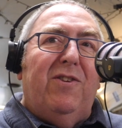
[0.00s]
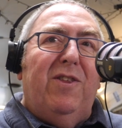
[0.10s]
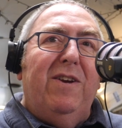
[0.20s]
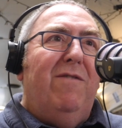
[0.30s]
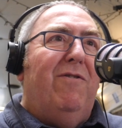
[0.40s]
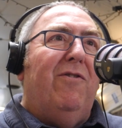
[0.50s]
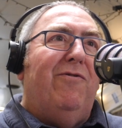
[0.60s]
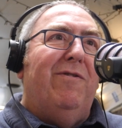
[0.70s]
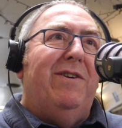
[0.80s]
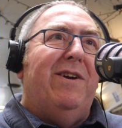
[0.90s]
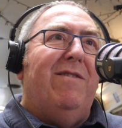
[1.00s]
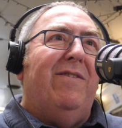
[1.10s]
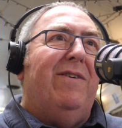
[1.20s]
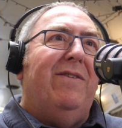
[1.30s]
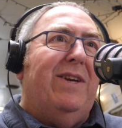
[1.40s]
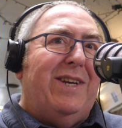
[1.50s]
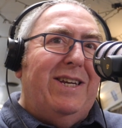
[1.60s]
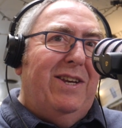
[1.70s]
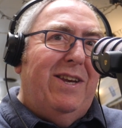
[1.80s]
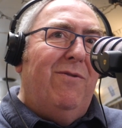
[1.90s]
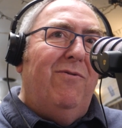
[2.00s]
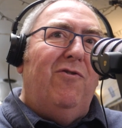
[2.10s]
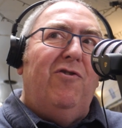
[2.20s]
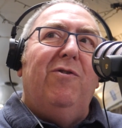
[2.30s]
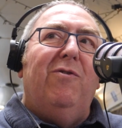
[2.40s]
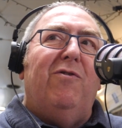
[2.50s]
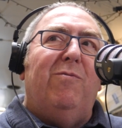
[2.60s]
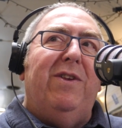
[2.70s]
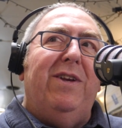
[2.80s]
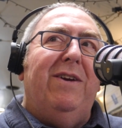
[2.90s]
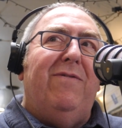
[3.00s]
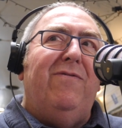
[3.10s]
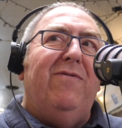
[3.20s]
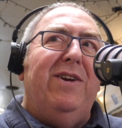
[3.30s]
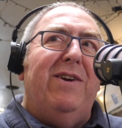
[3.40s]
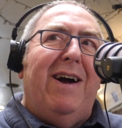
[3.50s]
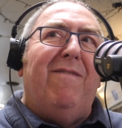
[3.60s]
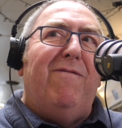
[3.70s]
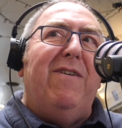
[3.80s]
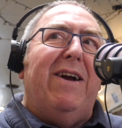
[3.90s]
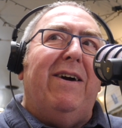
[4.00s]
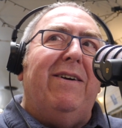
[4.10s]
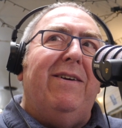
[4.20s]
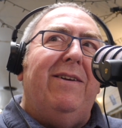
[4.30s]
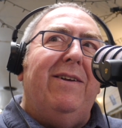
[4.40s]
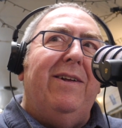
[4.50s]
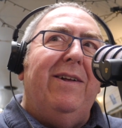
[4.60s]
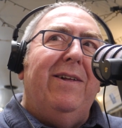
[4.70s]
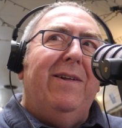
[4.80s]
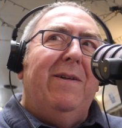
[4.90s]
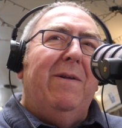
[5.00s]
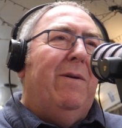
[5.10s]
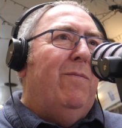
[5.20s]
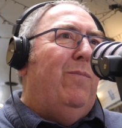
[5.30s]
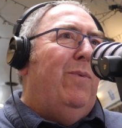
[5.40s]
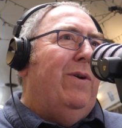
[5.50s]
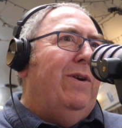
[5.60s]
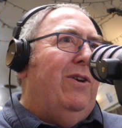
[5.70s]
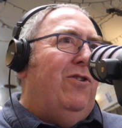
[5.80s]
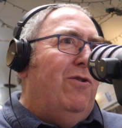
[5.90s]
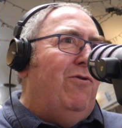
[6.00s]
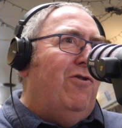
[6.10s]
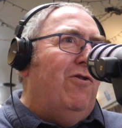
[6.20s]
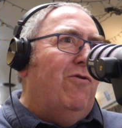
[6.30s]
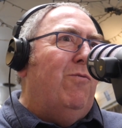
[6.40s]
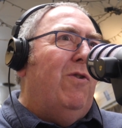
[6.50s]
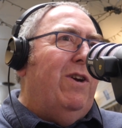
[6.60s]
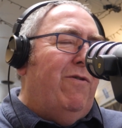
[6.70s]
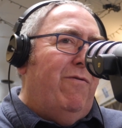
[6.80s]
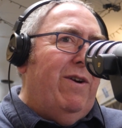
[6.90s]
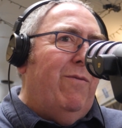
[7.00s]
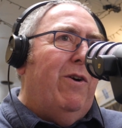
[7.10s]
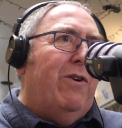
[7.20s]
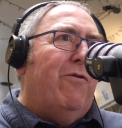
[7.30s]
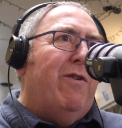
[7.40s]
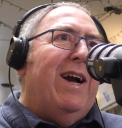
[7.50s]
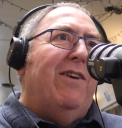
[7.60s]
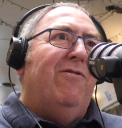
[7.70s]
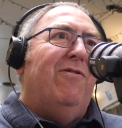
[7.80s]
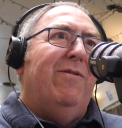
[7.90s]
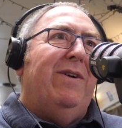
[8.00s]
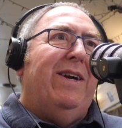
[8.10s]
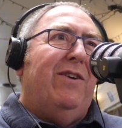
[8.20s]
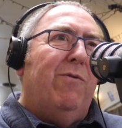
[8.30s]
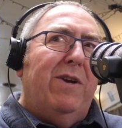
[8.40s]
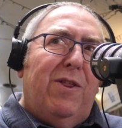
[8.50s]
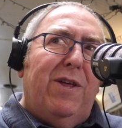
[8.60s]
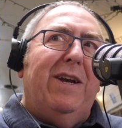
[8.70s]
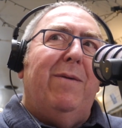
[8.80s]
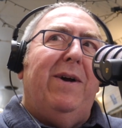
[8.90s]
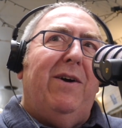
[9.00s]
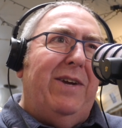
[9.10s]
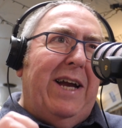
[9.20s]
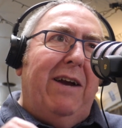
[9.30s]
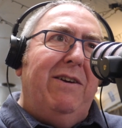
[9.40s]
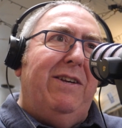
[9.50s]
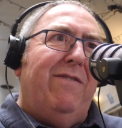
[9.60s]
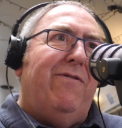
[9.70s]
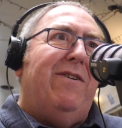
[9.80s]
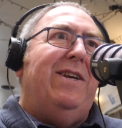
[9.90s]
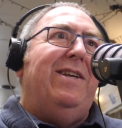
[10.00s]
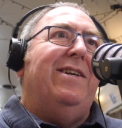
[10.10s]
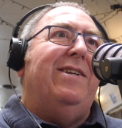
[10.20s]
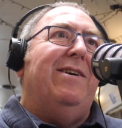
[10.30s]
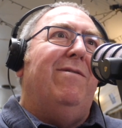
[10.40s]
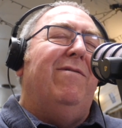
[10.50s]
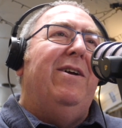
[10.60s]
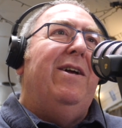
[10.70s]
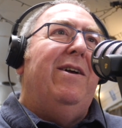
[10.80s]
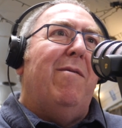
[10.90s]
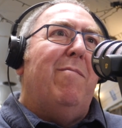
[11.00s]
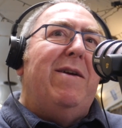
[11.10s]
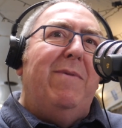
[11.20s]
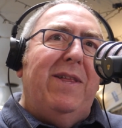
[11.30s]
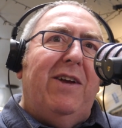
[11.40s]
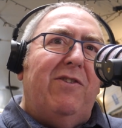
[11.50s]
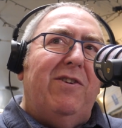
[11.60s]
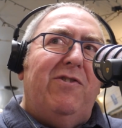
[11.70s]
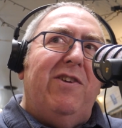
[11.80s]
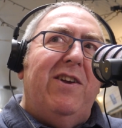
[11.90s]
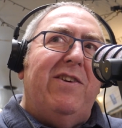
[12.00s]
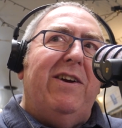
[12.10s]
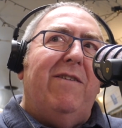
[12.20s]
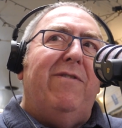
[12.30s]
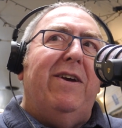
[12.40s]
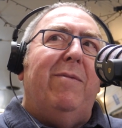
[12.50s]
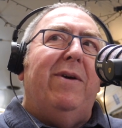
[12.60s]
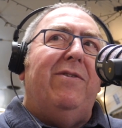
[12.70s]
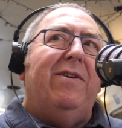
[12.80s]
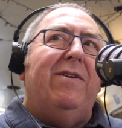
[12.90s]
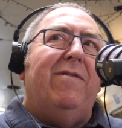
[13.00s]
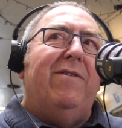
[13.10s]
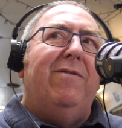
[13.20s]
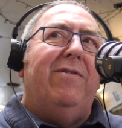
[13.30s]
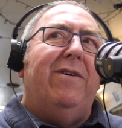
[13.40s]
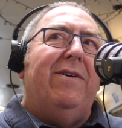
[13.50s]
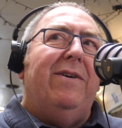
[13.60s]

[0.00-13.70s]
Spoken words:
the thing you've got choice over. You say you don't choose whether you have fear, but you do choose what your reaction to it is, what you think about it, how you define it to yourself, and maybe that's going to change how you feel about it in the future.